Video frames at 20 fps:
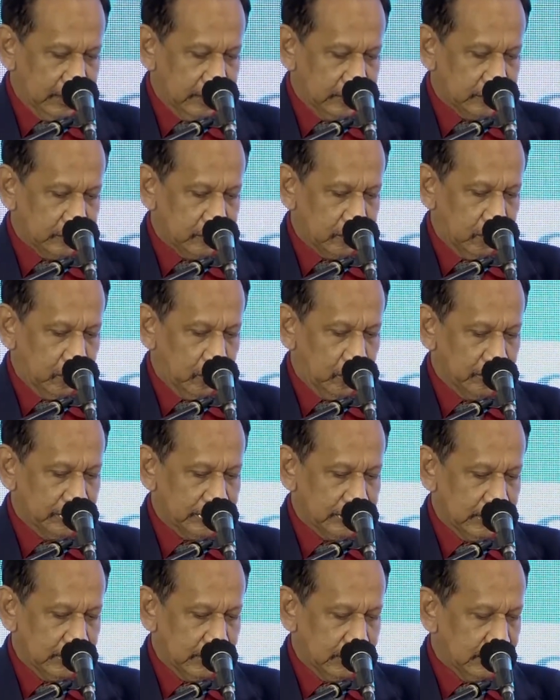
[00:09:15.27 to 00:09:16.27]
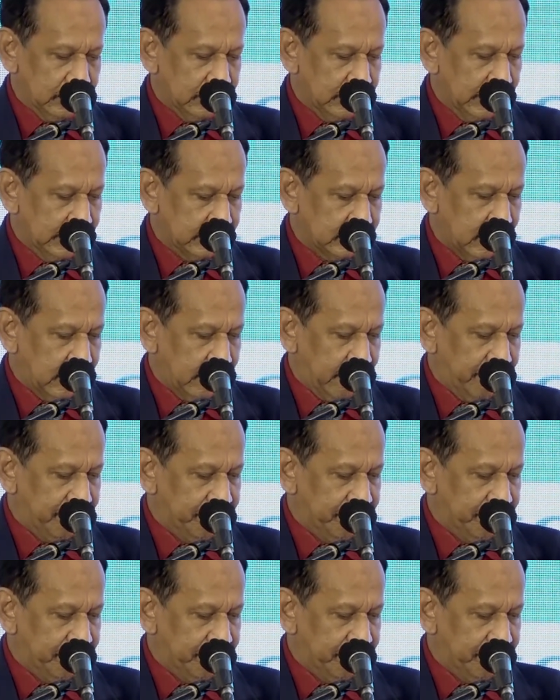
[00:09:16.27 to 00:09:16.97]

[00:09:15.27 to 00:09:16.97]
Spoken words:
this colossal data.